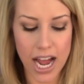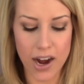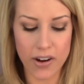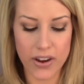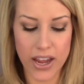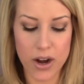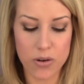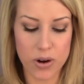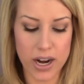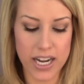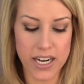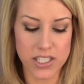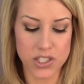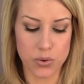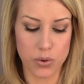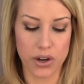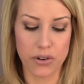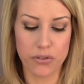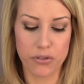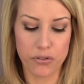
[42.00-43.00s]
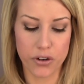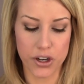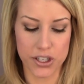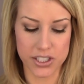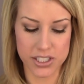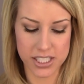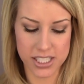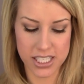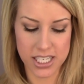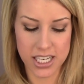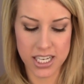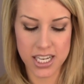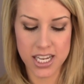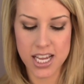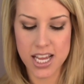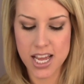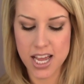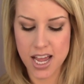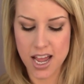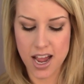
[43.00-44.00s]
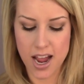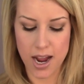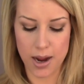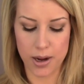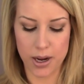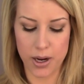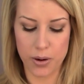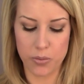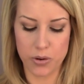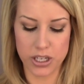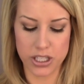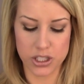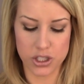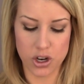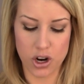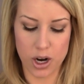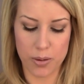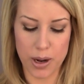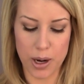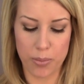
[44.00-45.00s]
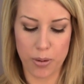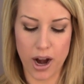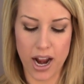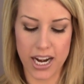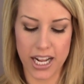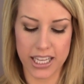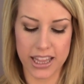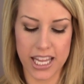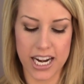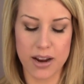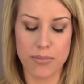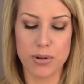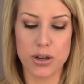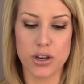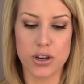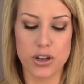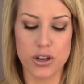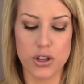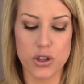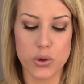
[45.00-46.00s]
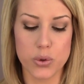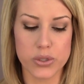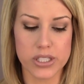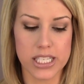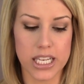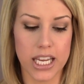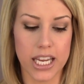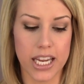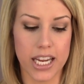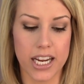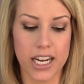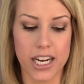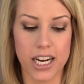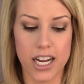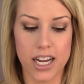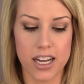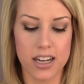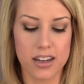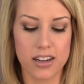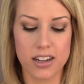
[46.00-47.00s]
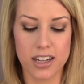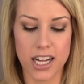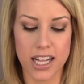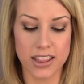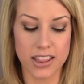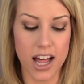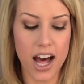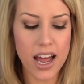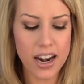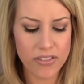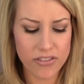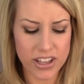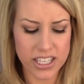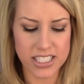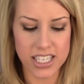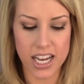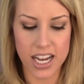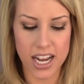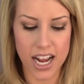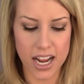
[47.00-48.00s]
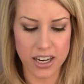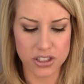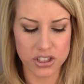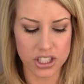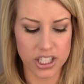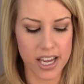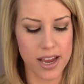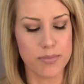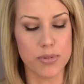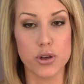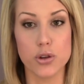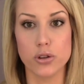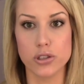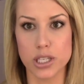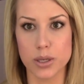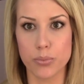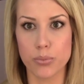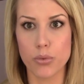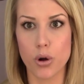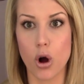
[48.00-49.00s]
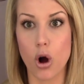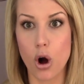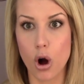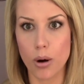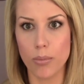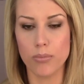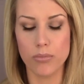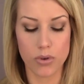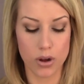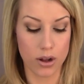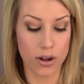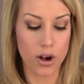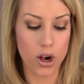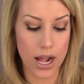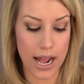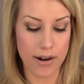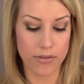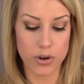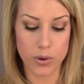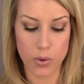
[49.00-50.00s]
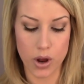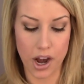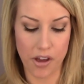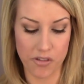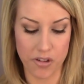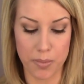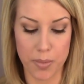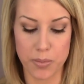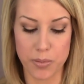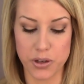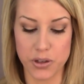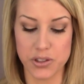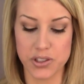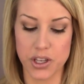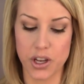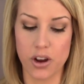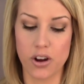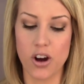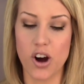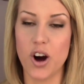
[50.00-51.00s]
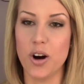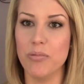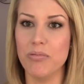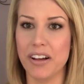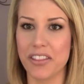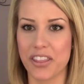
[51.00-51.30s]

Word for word: I'll get right into it first. I wanted to talk about a product that I've been using, a lot of these actually I've been using all, every one of them I've been using all